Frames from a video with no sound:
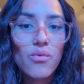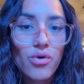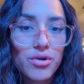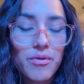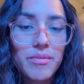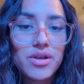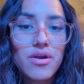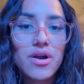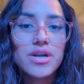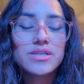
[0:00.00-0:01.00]
work permit
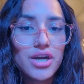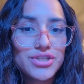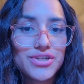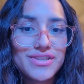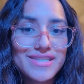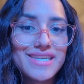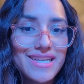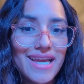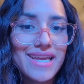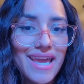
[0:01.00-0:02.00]
card under the
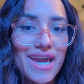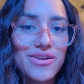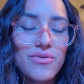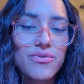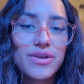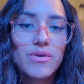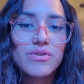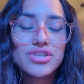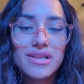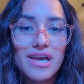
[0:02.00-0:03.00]
C9 category,
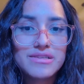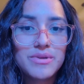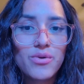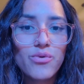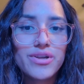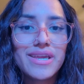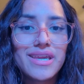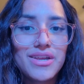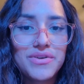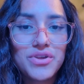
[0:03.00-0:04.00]
which allows me to work
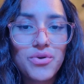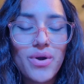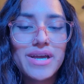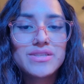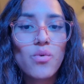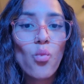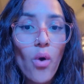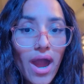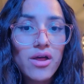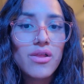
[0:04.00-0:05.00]
here in the US
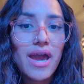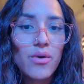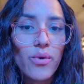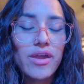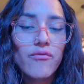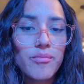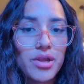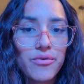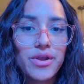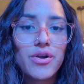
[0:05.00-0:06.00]
while I wait for my
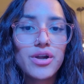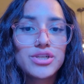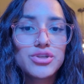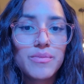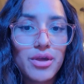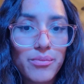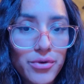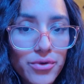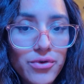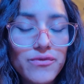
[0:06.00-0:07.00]
green card to be
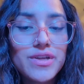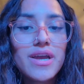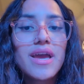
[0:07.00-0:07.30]
approved.